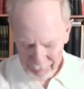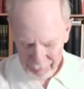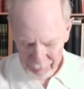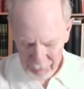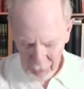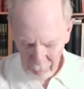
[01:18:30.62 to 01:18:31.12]

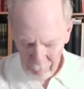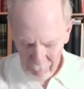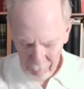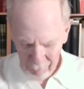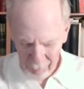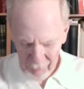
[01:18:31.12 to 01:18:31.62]
so
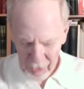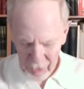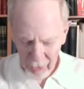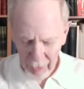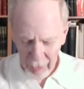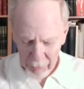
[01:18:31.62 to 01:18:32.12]
so
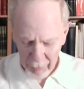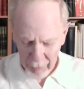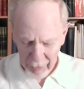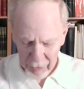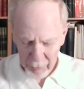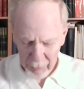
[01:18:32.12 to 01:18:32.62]
that was my
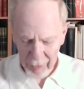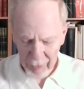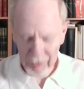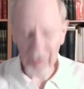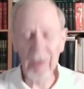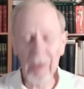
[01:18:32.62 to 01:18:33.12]

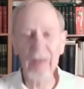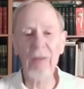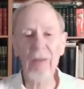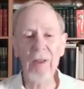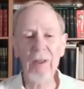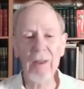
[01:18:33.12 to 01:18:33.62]
experience in
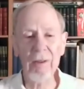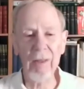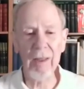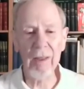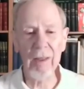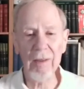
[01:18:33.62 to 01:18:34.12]
learning
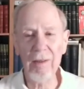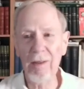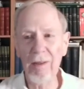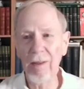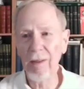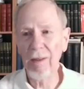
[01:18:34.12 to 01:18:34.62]
grading
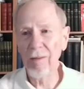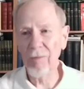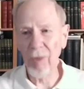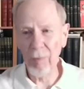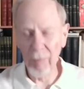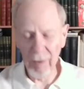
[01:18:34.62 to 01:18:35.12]

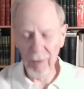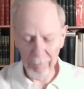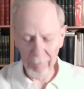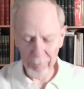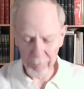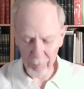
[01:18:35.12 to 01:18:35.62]
from
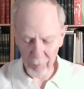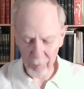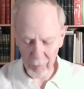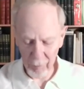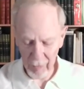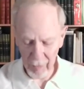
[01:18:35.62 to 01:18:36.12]
um,
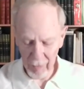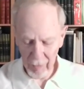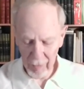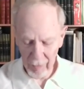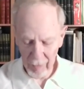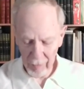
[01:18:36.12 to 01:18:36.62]

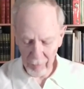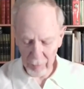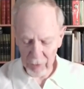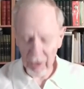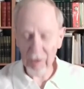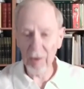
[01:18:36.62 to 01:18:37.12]
from
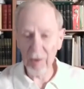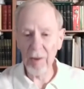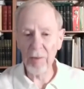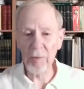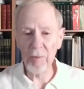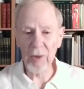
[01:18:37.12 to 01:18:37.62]
Sheldon
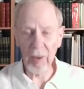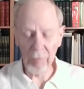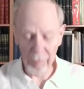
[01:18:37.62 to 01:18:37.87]
himself.